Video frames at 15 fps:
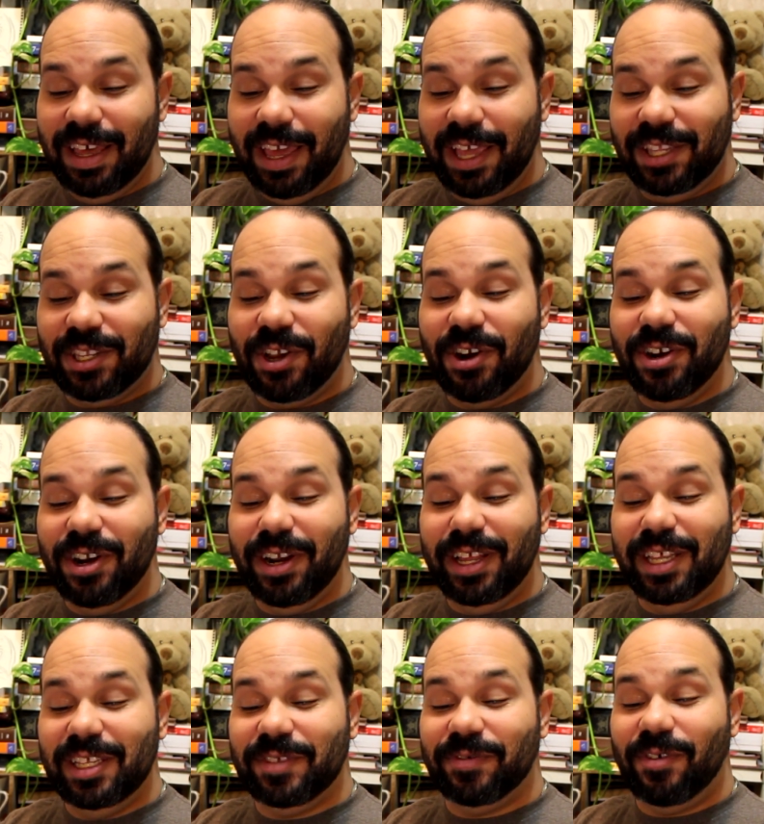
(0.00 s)

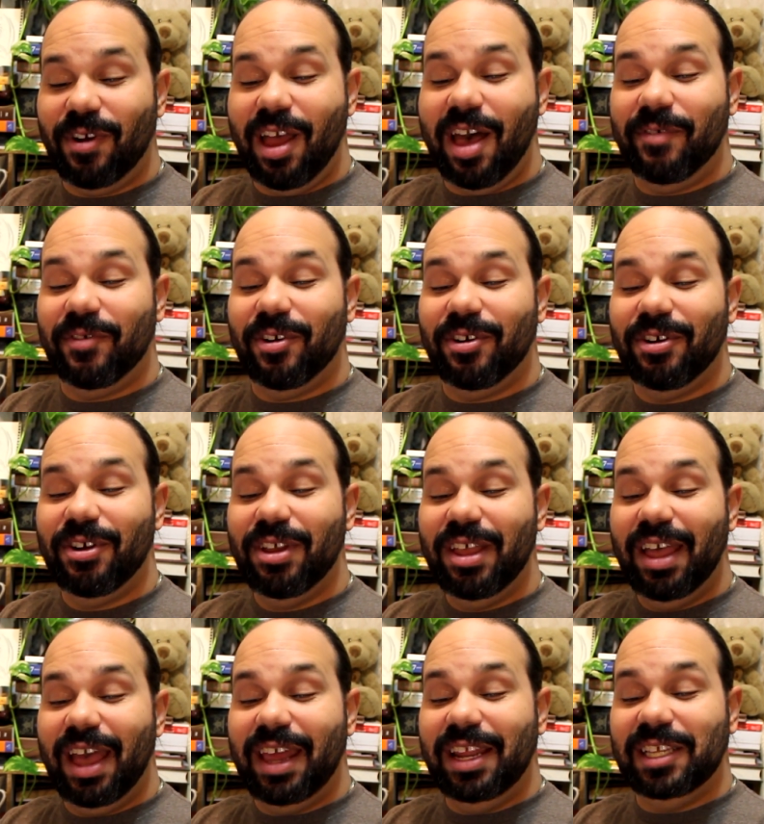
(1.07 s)
Eternities forever,
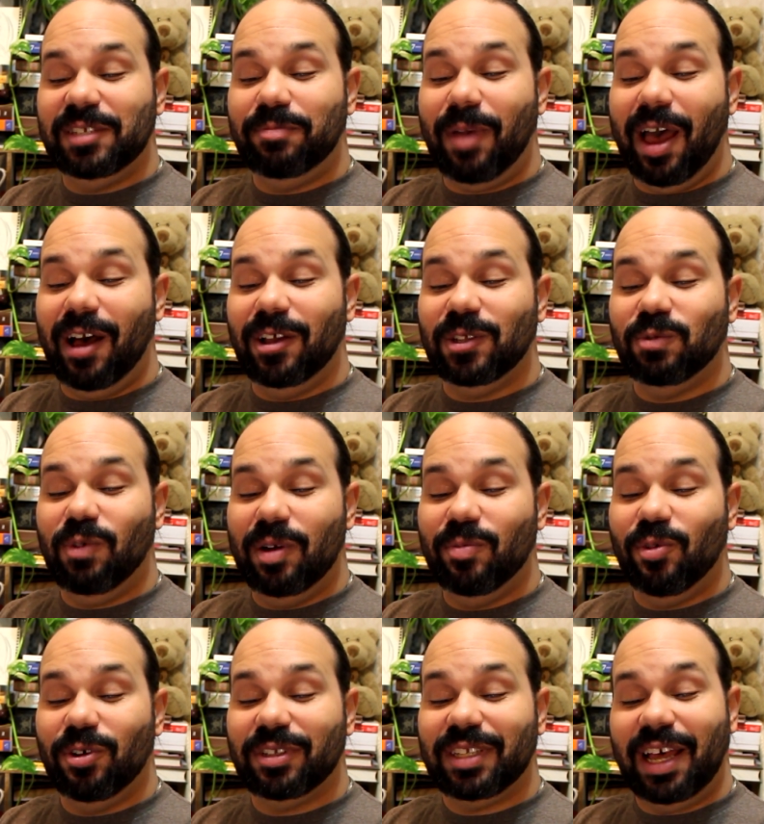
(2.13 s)
and he smiles one
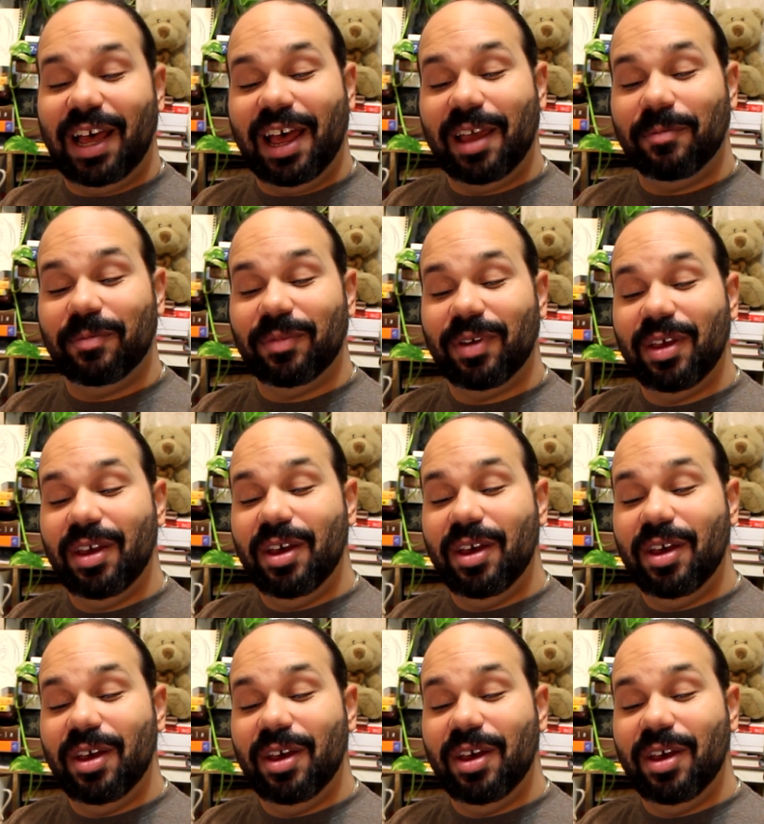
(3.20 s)
more time,